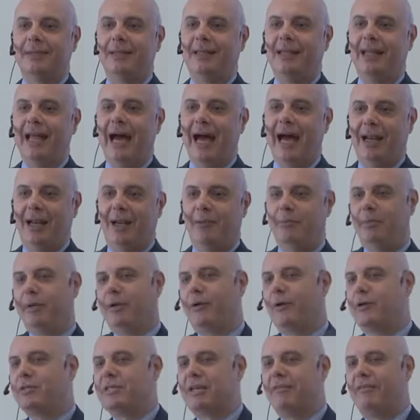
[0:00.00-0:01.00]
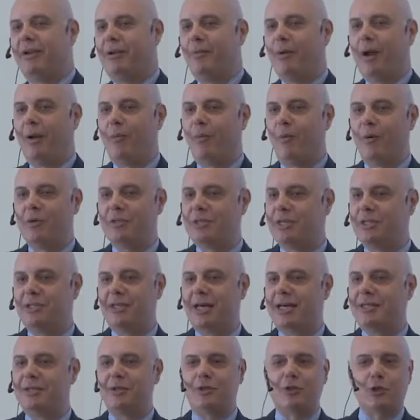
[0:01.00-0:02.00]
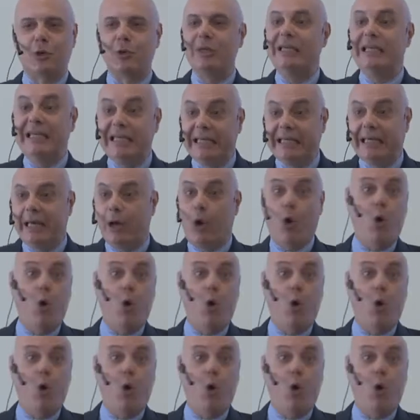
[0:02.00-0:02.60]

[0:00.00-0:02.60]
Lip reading: None, because everyone was so eager.